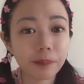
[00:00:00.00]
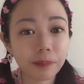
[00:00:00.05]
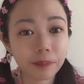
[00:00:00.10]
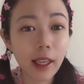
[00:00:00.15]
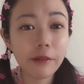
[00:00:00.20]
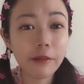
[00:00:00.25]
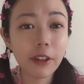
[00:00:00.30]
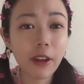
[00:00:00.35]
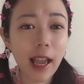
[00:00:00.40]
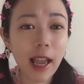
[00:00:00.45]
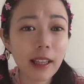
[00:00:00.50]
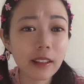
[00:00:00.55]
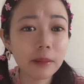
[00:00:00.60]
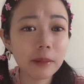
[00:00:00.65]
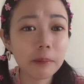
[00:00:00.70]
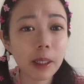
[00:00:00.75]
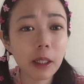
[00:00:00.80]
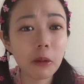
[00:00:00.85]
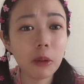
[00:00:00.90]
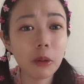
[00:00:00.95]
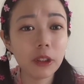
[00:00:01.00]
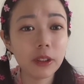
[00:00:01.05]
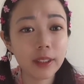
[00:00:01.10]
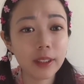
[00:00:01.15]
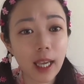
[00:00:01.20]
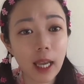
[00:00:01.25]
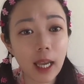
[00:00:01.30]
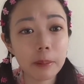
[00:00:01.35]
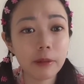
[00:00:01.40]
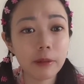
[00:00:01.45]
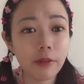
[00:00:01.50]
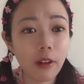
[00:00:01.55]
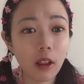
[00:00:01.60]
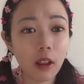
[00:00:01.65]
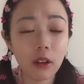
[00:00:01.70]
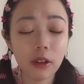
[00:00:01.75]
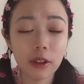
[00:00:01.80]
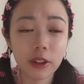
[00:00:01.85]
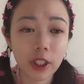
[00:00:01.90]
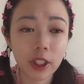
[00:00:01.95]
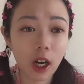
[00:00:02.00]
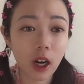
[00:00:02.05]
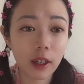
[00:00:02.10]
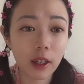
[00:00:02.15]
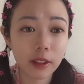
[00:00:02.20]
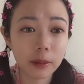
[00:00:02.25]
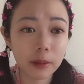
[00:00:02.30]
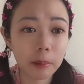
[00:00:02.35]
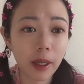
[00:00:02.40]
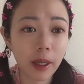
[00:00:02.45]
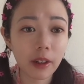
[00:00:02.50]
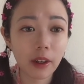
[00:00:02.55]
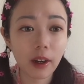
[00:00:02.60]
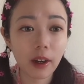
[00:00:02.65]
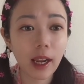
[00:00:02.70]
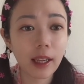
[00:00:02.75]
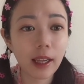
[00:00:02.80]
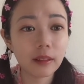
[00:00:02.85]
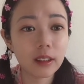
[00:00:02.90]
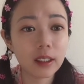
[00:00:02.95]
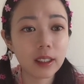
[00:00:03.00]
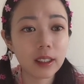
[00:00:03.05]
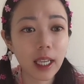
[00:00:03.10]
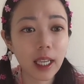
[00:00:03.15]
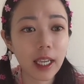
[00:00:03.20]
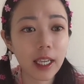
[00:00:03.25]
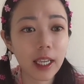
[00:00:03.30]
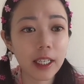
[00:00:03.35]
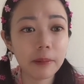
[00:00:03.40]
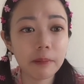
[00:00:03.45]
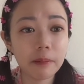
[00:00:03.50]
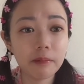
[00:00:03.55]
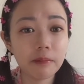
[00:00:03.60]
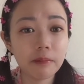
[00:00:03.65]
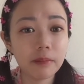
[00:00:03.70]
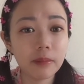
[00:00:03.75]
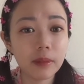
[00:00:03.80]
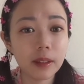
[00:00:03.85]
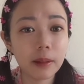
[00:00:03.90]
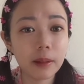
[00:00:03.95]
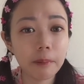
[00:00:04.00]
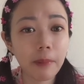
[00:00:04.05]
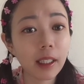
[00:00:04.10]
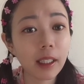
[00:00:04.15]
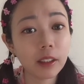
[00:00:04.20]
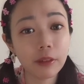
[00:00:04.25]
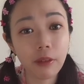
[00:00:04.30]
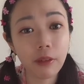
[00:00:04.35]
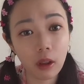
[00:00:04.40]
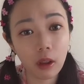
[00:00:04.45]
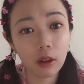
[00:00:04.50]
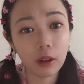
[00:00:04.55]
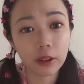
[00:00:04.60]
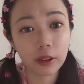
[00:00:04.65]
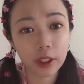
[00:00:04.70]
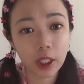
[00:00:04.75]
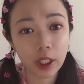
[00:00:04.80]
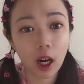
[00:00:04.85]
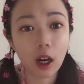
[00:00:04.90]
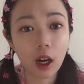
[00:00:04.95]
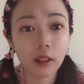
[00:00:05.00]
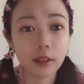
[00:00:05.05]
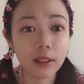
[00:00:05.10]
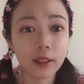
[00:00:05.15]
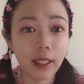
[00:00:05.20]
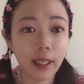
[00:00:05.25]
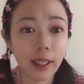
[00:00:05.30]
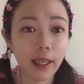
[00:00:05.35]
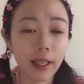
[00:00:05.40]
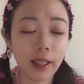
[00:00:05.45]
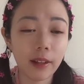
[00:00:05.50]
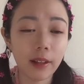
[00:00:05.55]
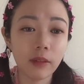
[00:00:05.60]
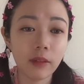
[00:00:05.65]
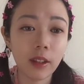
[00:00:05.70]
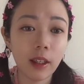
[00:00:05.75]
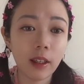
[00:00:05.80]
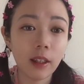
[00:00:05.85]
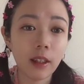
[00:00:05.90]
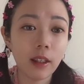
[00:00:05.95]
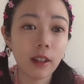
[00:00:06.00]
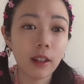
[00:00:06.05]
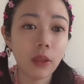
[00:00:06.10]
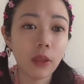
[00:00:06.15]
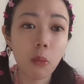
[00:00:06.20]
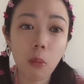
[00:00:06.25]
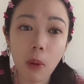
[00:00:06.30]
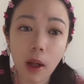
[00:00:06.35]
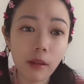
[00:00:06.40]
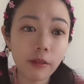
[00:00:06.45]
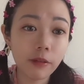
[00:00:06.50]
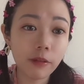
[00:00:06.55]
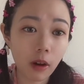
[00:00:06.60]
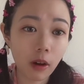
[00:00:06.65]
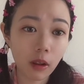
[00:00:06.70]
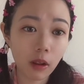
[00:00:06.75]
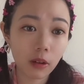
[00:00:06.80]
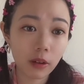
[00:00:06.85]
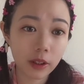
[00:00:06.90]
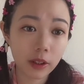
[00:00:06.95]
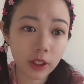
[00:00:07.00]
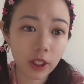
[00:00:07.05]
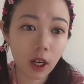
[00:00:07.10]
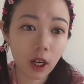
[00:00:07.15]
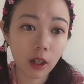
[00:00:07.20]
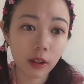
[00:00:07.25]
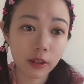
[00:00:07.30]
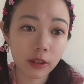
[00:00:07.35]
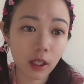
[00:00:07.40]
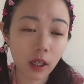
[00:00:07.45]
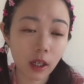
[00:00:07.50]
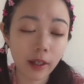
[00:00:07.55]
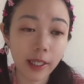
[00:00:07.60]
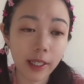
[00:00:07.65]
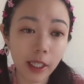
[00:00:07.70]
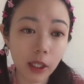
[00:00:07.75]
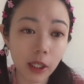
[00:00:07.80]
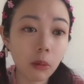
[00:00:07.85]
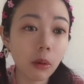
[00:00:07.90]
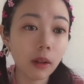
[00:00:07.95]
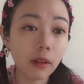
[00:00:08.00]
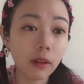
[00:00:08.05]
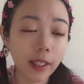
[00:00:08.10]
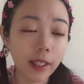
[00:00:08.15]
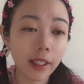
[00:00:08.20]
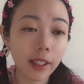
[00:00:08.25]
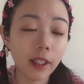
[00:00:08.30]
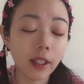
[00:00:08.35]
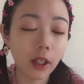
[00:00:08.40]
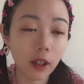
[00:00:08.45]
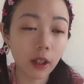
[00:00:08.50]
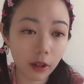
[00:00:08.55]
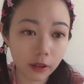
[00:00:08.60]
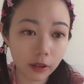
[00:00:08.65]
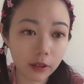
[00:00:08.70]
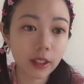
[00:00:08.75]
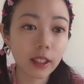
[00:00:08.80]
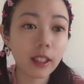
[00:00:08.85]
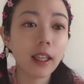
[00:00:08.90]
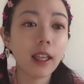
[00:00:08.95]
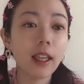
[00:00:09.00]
If you ask me which type of follower chart is better, I'd say the mixed follower charts and the wealth follower charts are equally good.